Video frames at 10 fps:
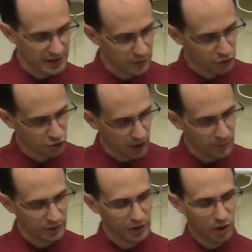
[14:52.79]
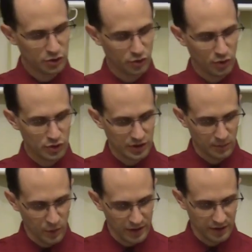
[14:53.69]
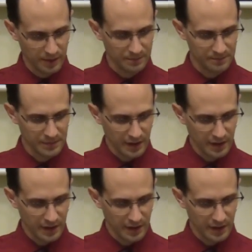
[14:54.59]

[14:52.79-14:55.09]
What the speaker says: he was troubled, and all Jerusalem with him.